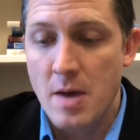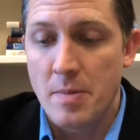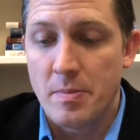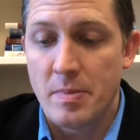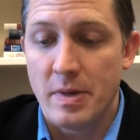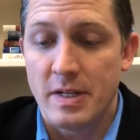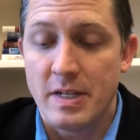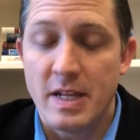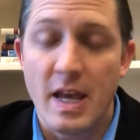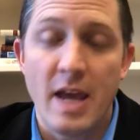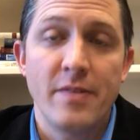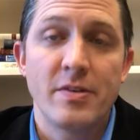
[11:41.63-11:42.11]

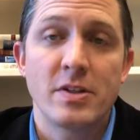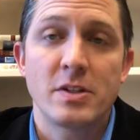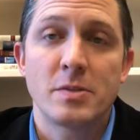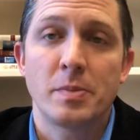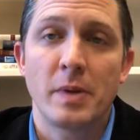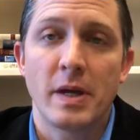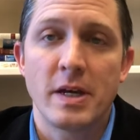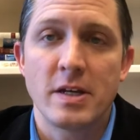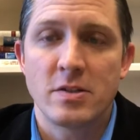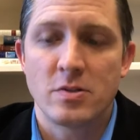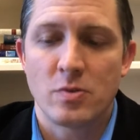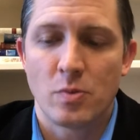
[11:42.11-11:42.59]
But David's
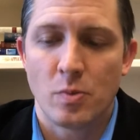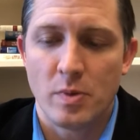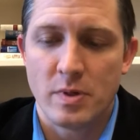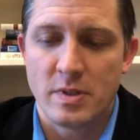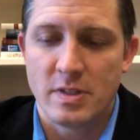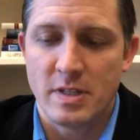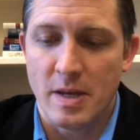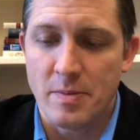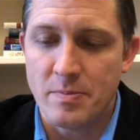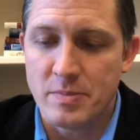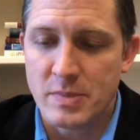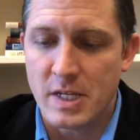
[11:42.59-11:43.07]
place
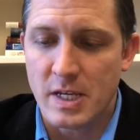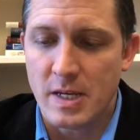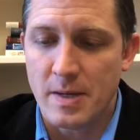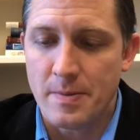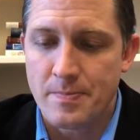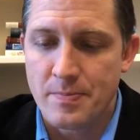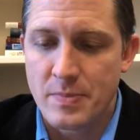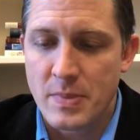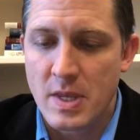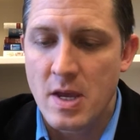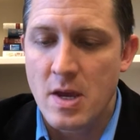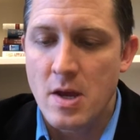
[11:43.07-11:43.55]
was empty.
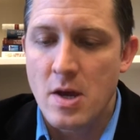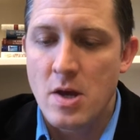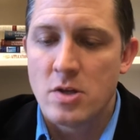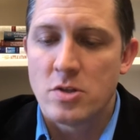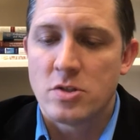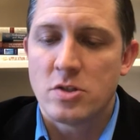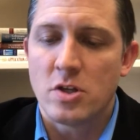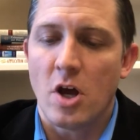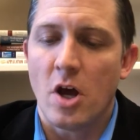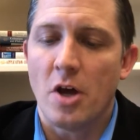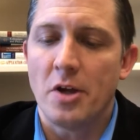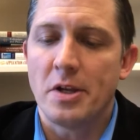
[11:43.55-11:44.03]

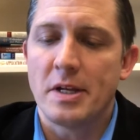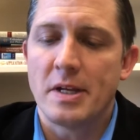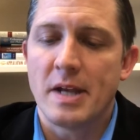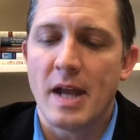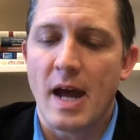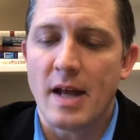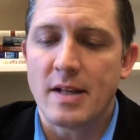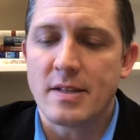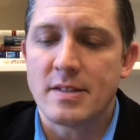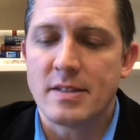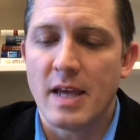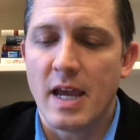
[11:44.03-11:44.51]
Saul did
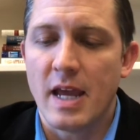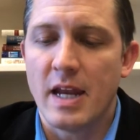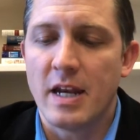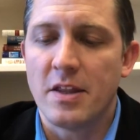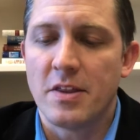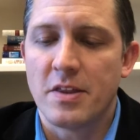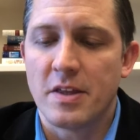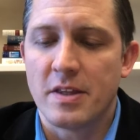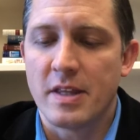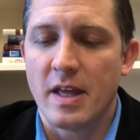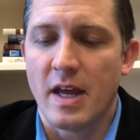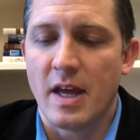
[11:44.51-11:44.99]
not say
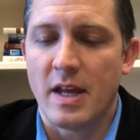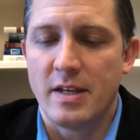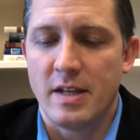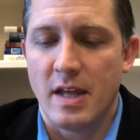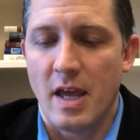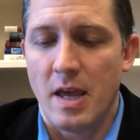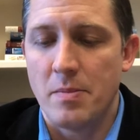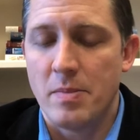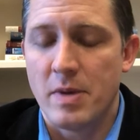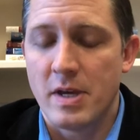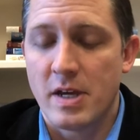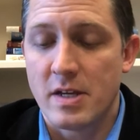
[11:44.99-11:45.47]
anything that
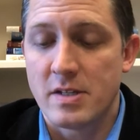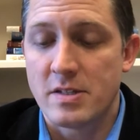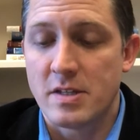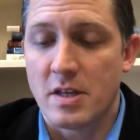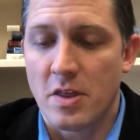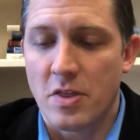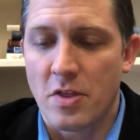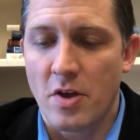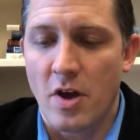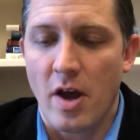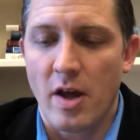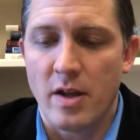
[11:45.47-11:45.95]
day because he
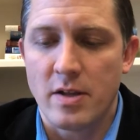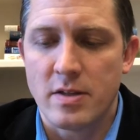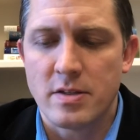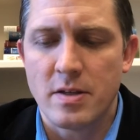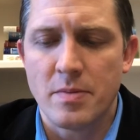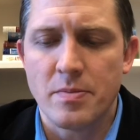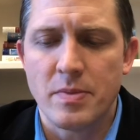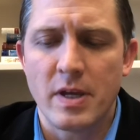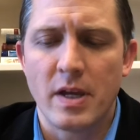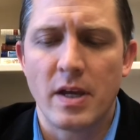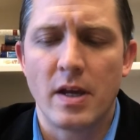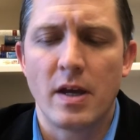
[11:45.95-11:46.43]
thought,
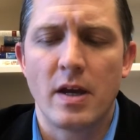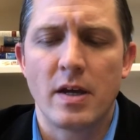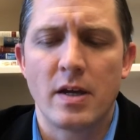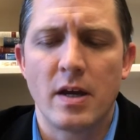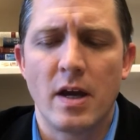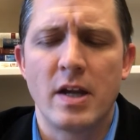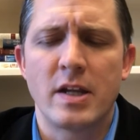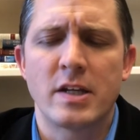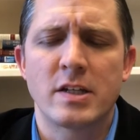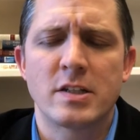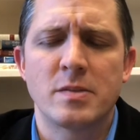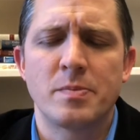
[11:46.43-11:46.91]
something
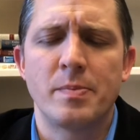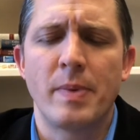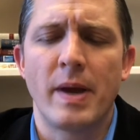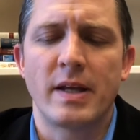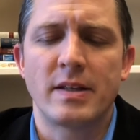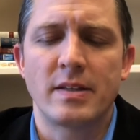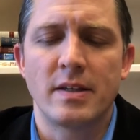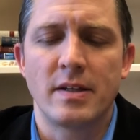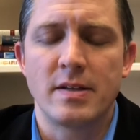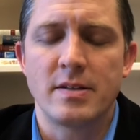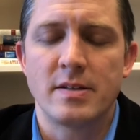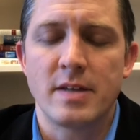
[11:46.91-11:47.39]

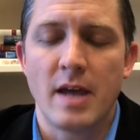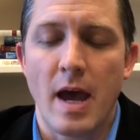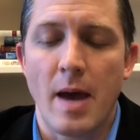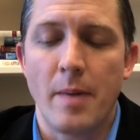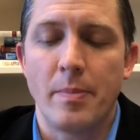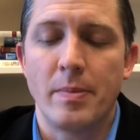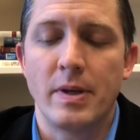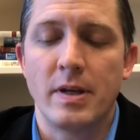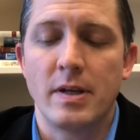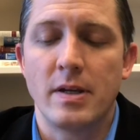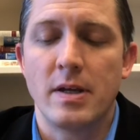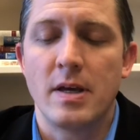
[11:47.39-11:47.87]
unexpected has
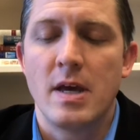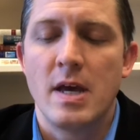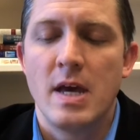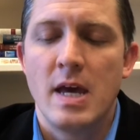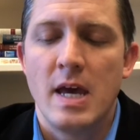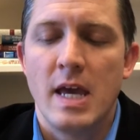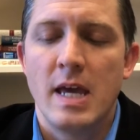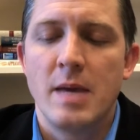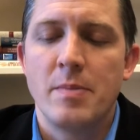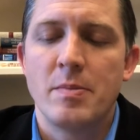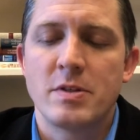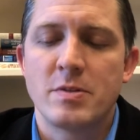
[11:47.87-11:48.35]
happened.
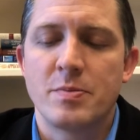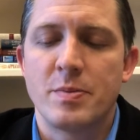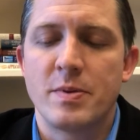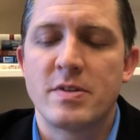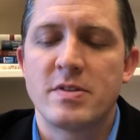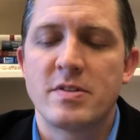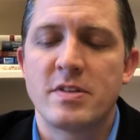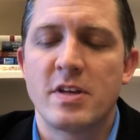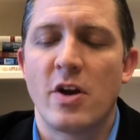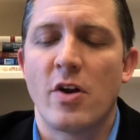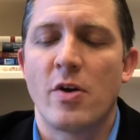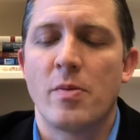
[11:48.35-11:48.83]
He must be
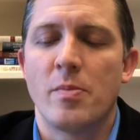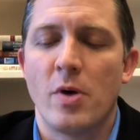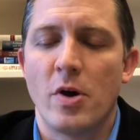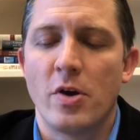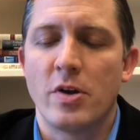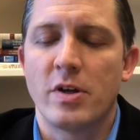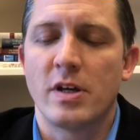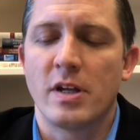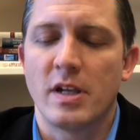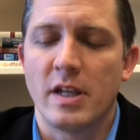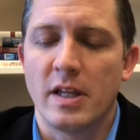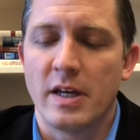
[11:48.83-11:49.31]

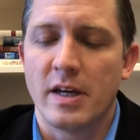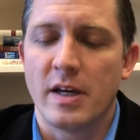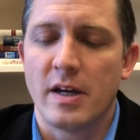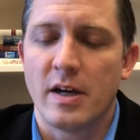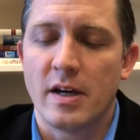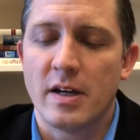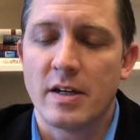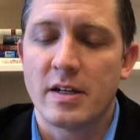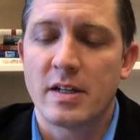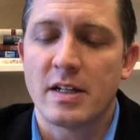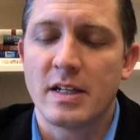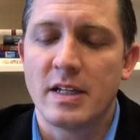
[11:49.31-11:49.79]
ceremonially
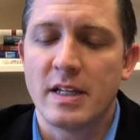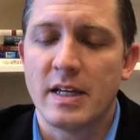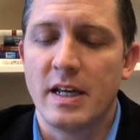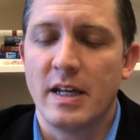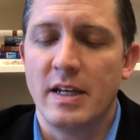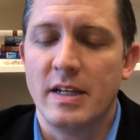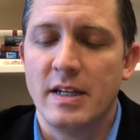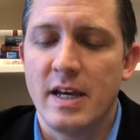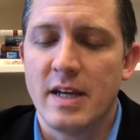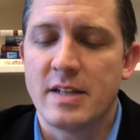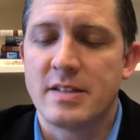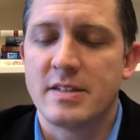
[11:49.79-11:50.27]
unclean.
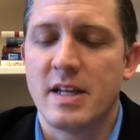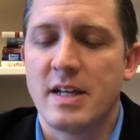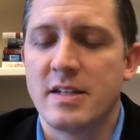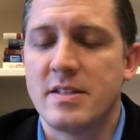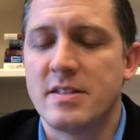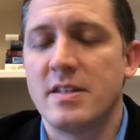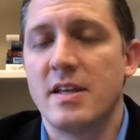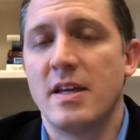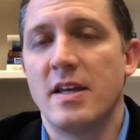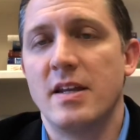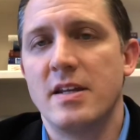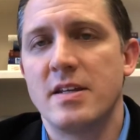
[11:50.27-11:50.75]
Yes,
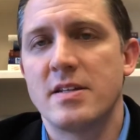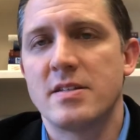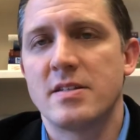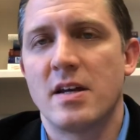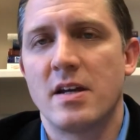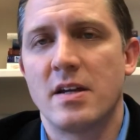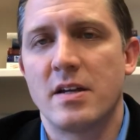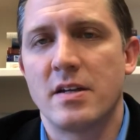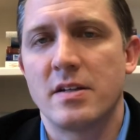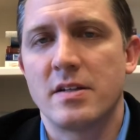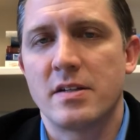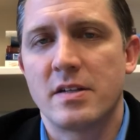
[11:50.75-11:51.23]
that's it. He's
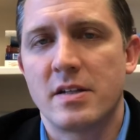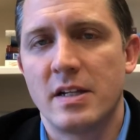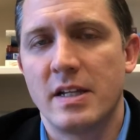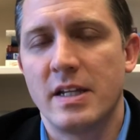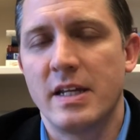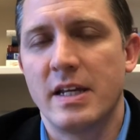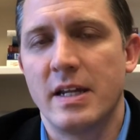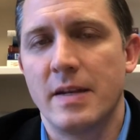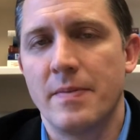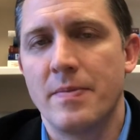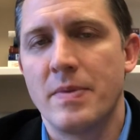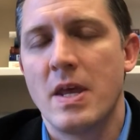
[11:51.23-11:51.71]

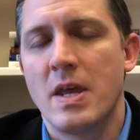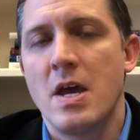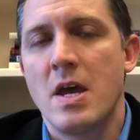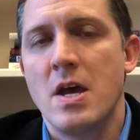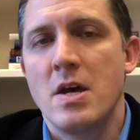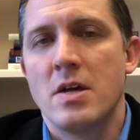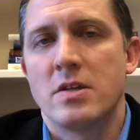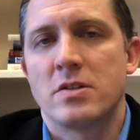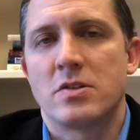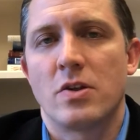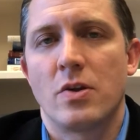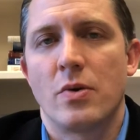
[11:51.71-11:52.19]
unclean.
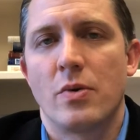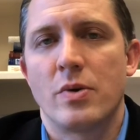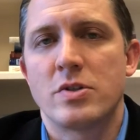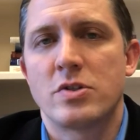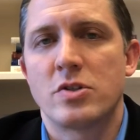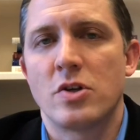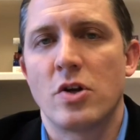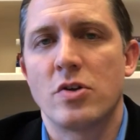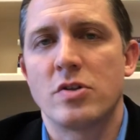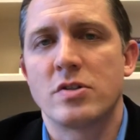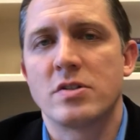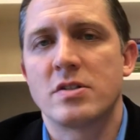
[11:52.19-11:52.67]
So there were
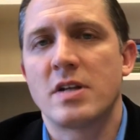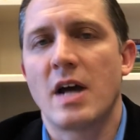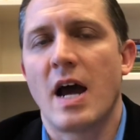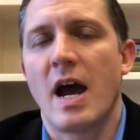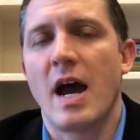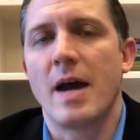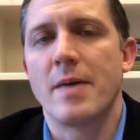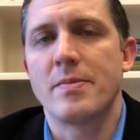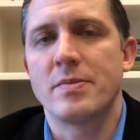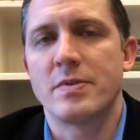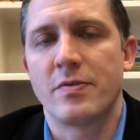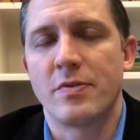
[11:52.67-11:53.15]
certain
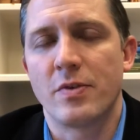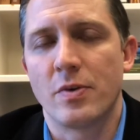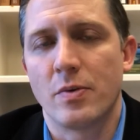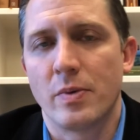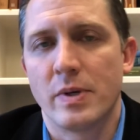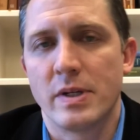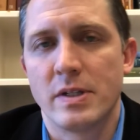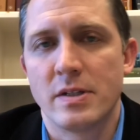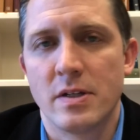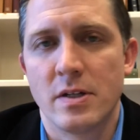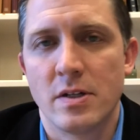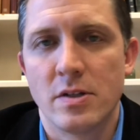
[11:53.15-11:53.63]
times, if you
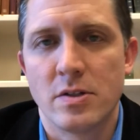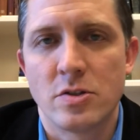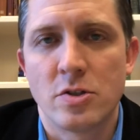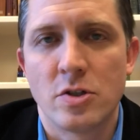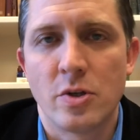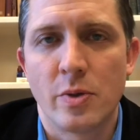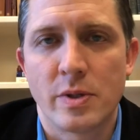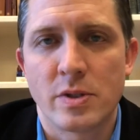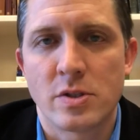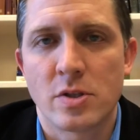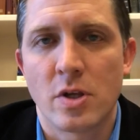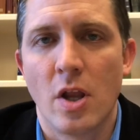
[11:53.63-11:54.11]
read the
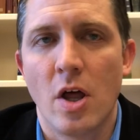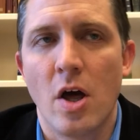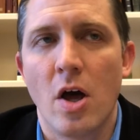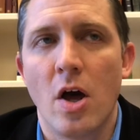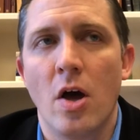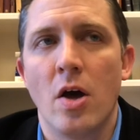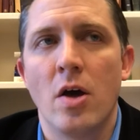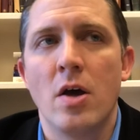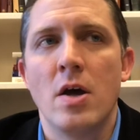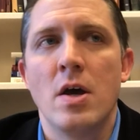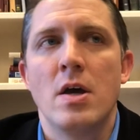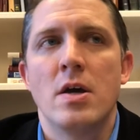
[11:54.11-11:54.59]
Jewish
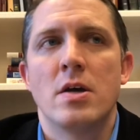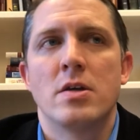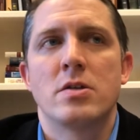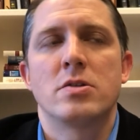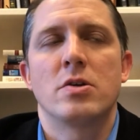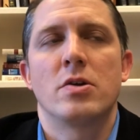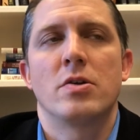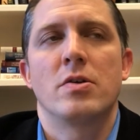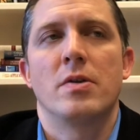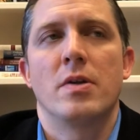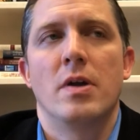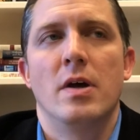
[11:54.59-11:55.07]
law,
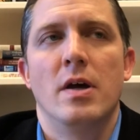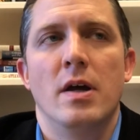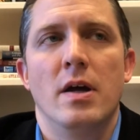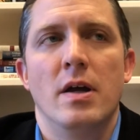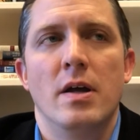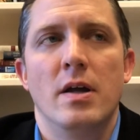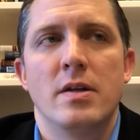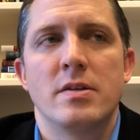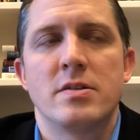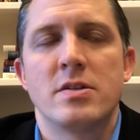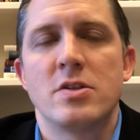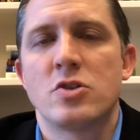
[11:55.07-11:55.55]
certain
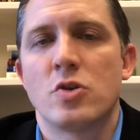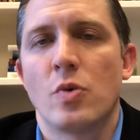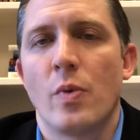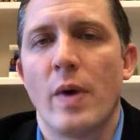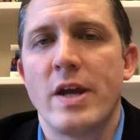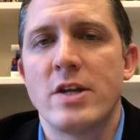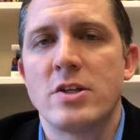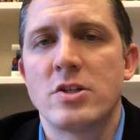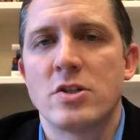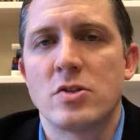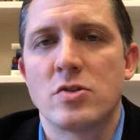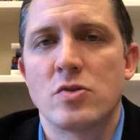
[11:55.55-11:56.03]

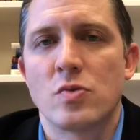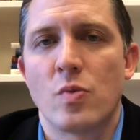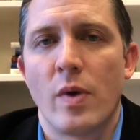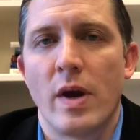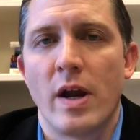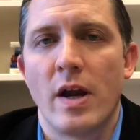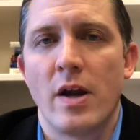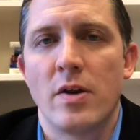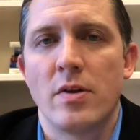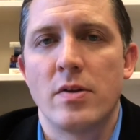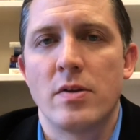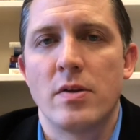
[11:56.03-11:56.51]
situations
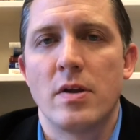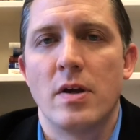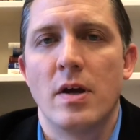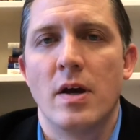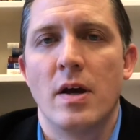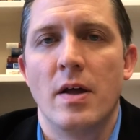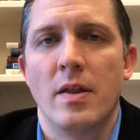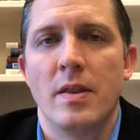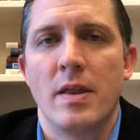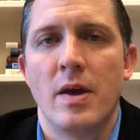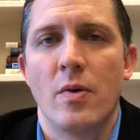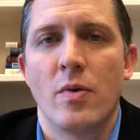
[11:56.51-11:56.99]
where
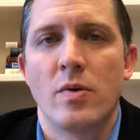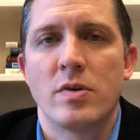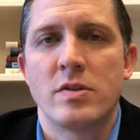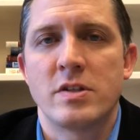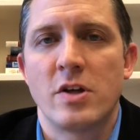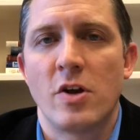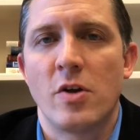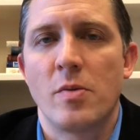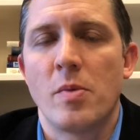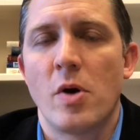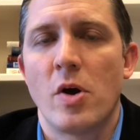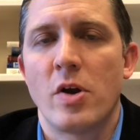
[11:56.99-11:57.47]
they were
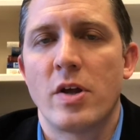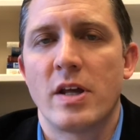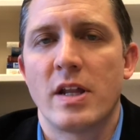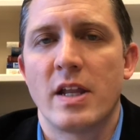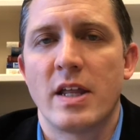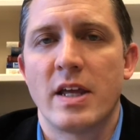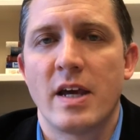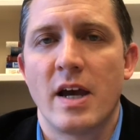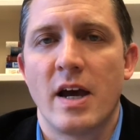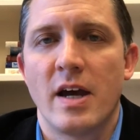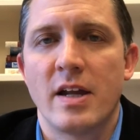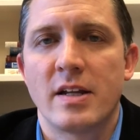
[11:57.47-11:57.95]

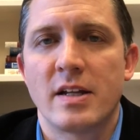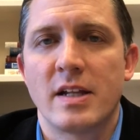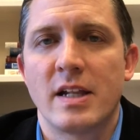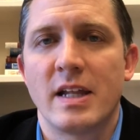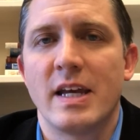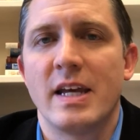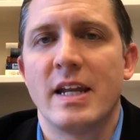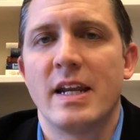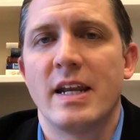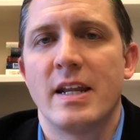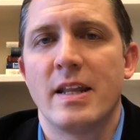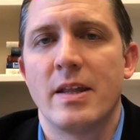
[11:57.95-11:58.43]
ceremonially
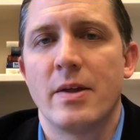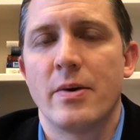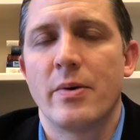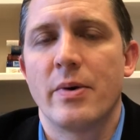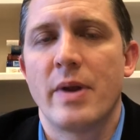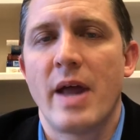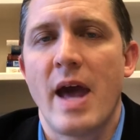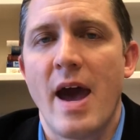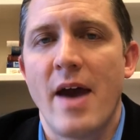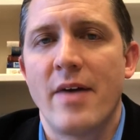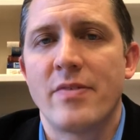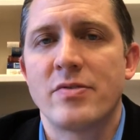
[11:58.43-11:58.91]
unclean and they would
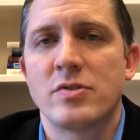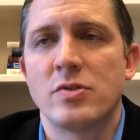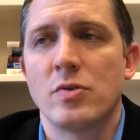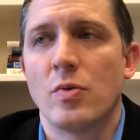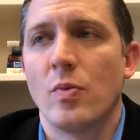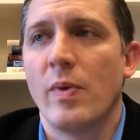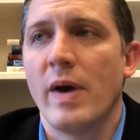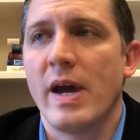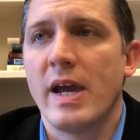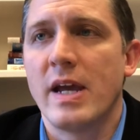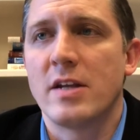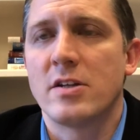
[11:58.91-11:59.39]
have to
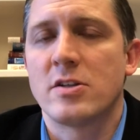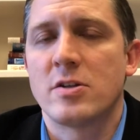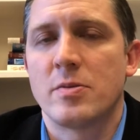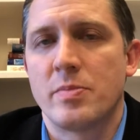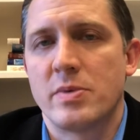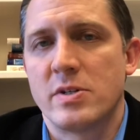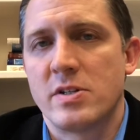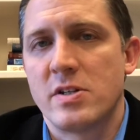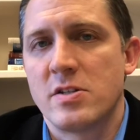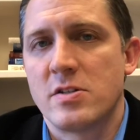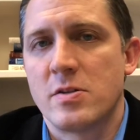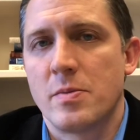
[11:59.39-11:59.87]
wait to
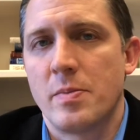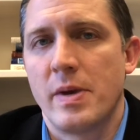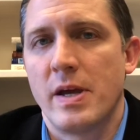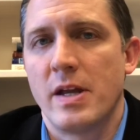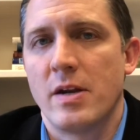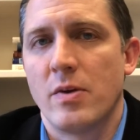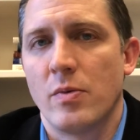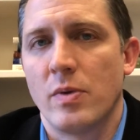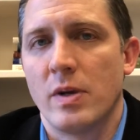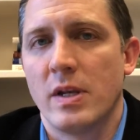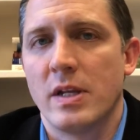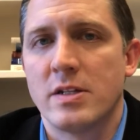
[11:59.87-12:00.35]
participate
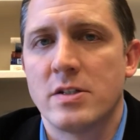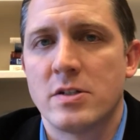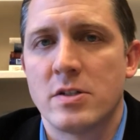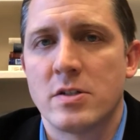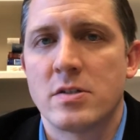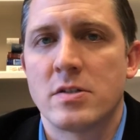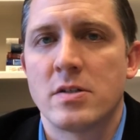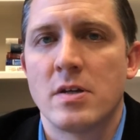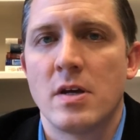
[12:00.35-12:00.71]
in religious